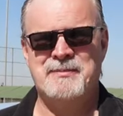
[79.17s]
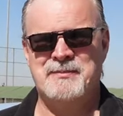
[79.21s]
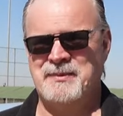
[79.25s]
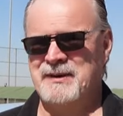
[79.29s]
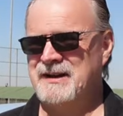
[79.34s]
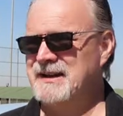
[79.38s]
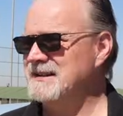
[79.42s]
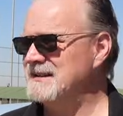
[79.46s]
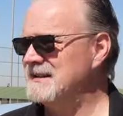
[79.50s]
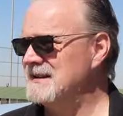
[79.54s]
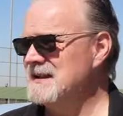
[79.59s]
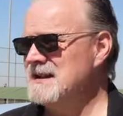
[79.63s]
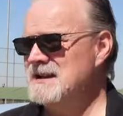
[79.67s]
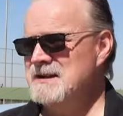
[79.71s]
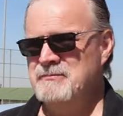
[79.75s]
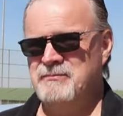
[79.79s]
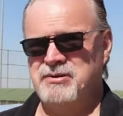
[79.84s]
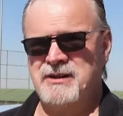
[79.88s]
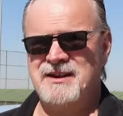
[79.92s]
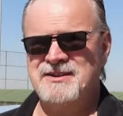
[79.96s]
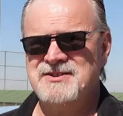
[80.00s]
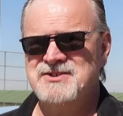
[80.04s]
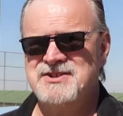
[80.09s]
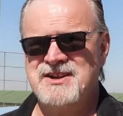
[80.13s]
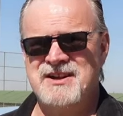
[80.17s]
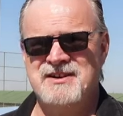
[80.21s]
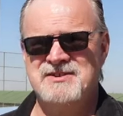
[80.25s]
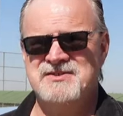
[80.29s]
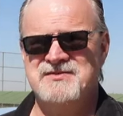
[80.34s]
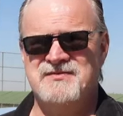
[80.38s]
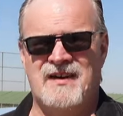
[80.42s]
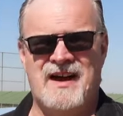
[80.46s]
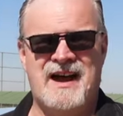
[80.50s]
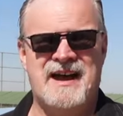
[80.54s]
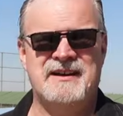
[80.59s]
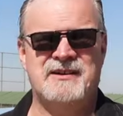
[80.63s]
but PlugShare is
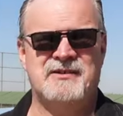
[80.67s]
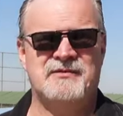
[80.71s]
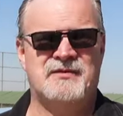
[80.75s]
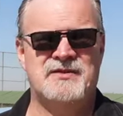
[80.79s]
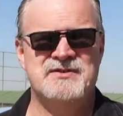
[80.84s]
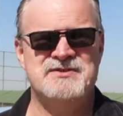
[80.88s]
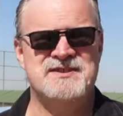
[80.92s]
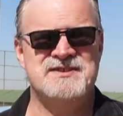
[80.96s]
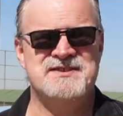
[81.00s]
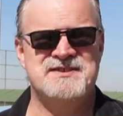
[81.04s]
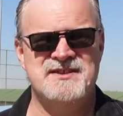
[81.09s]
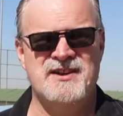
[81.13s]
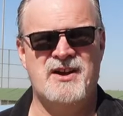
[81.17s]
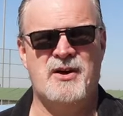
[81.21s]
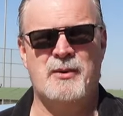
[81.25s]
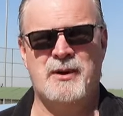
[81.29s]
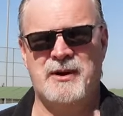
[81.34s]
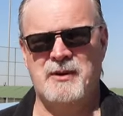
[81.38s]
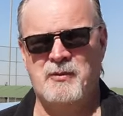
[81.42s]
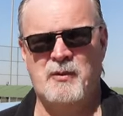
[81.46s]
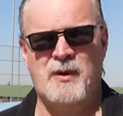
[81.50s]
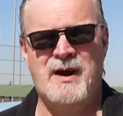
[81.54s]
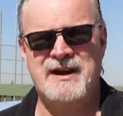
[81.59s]
vital for just knowing